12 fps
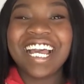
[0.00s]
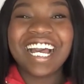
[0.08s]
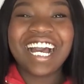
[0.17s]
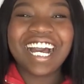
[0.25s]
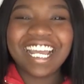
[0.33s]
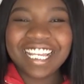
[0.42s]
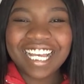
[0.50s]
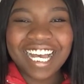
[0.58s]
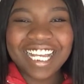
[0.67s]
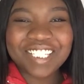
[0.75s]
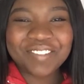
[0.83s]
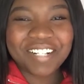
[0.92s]
Hi
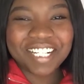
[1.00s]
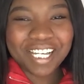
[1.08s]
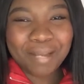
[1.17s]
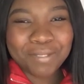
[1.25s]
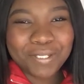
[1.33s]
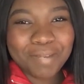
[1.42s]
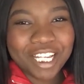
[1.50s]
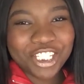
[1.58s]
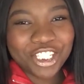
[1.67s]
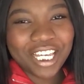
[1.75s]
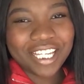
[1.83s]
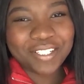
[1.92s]
guys, welcome to my
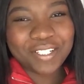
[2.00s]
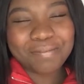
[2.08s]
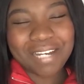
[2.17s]
channel.